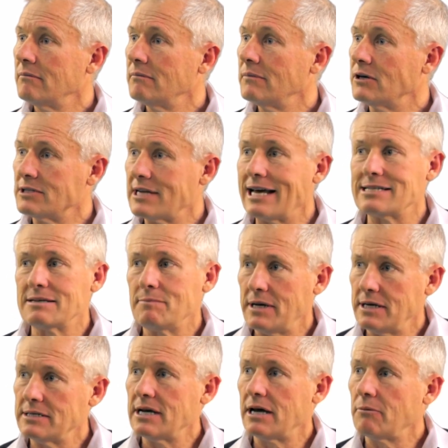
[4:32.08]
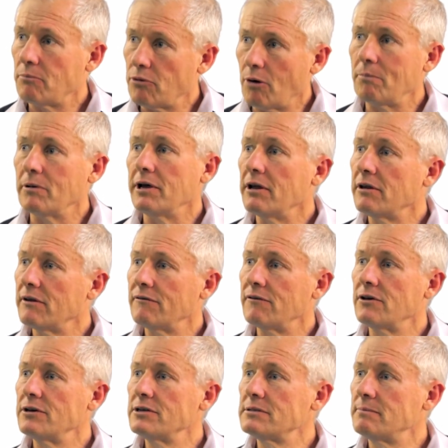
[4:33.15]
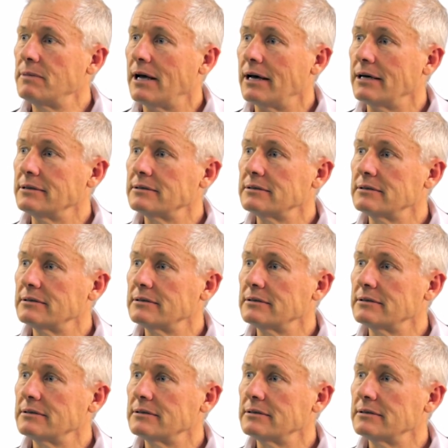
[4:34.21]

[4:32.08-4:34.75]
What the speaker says: Because it hasn't been done properly in the first place.